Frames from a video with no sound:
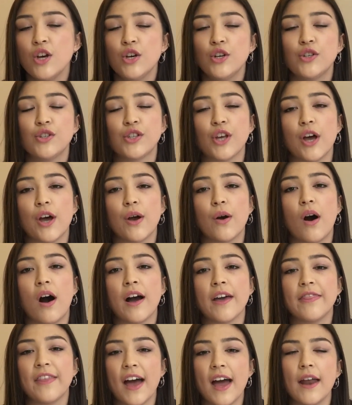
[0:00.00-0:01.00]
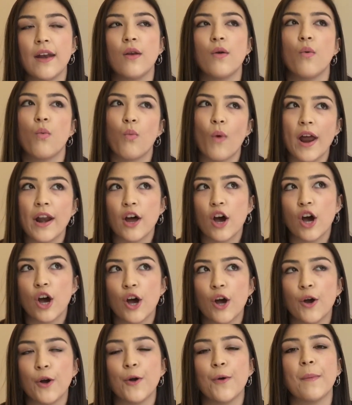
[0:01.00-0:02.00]
So I then went
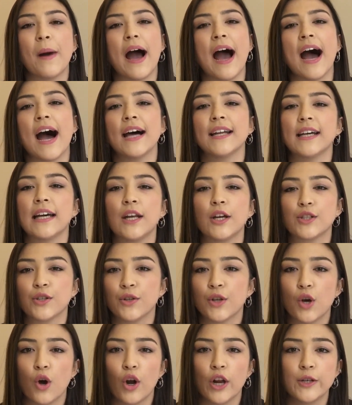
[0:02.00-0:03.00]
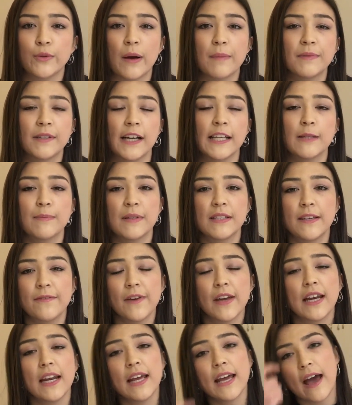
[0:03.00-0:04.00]
home and I looked on the college website
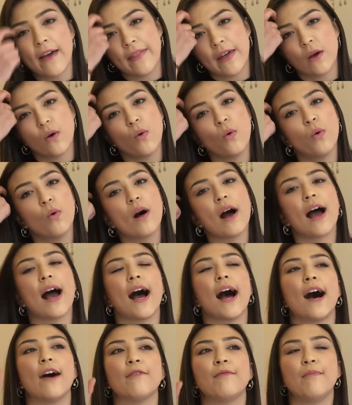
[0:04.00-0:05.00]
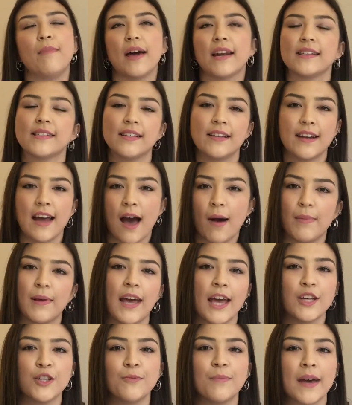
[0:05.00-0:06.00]
specifically and they all have medicine
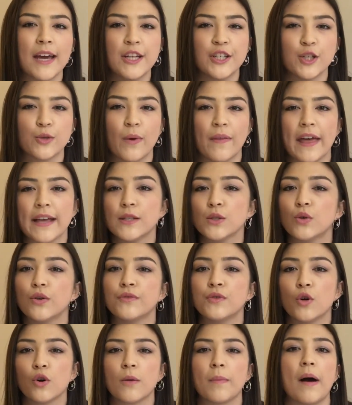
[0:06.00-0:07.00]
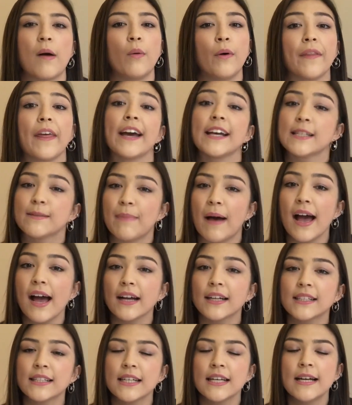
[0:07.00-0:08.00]
application pages where they sort of talk about what they
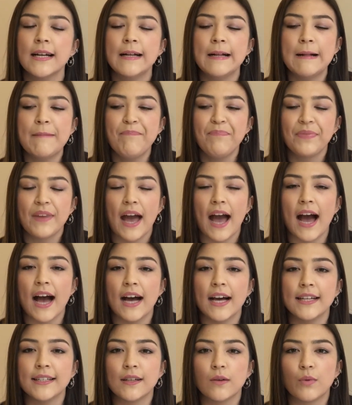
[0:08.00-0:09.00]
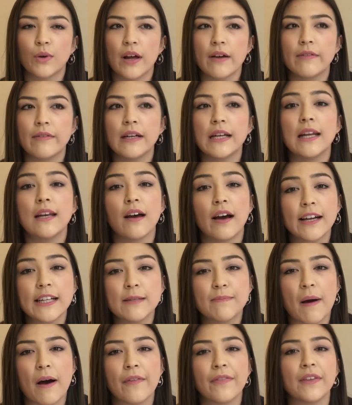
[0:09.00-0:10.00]
expect. And what I really liked
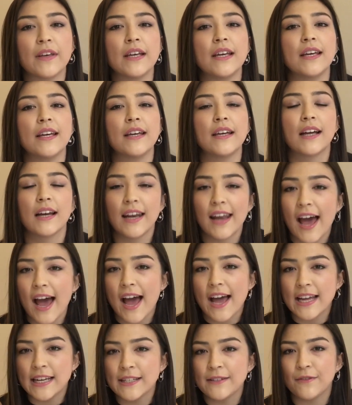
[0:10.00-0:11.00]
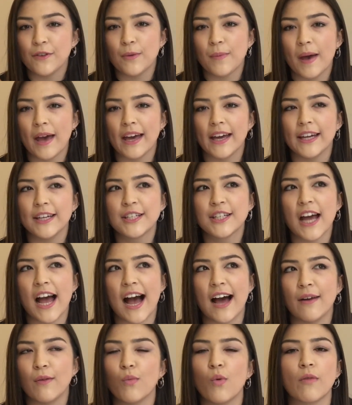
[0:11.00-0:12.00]
about the Clare interview page
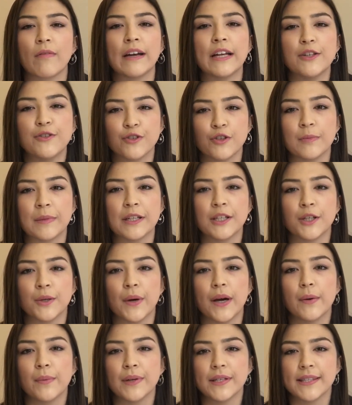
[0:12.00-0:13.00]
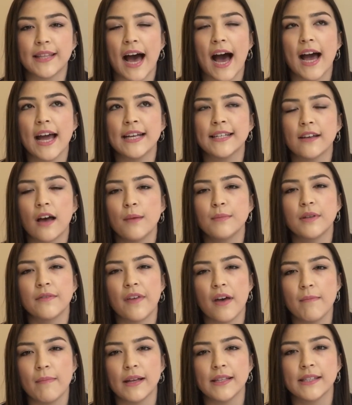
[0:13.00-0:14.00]
and what really drew me to it was that in terms of
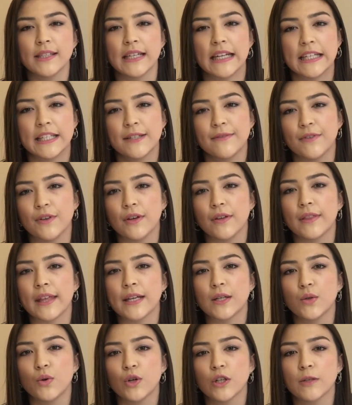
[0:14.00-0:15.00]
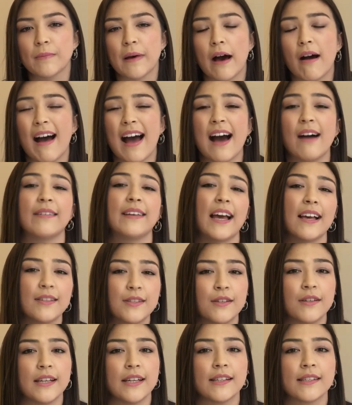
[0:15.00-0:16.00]
their medicine interview, they talked about how, yes,
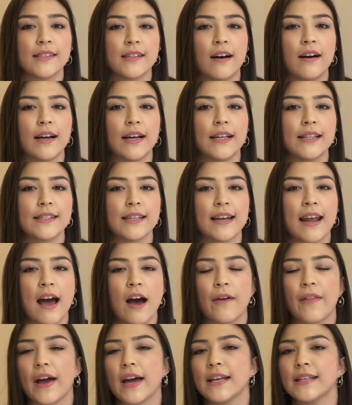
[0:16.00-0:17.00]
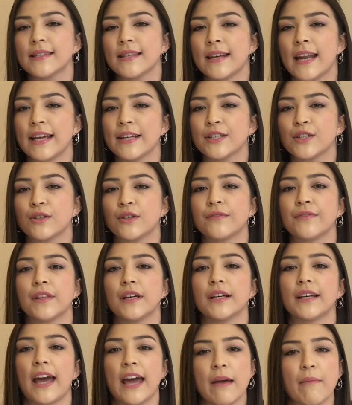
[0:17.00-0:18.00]
you need science and how that is the nature of
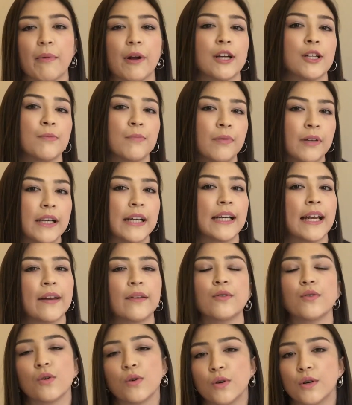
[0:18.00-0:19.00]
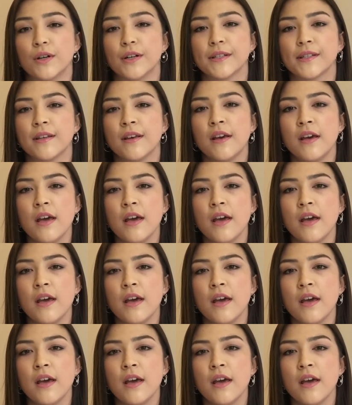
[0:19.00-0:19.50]
the Cambridge preclinical course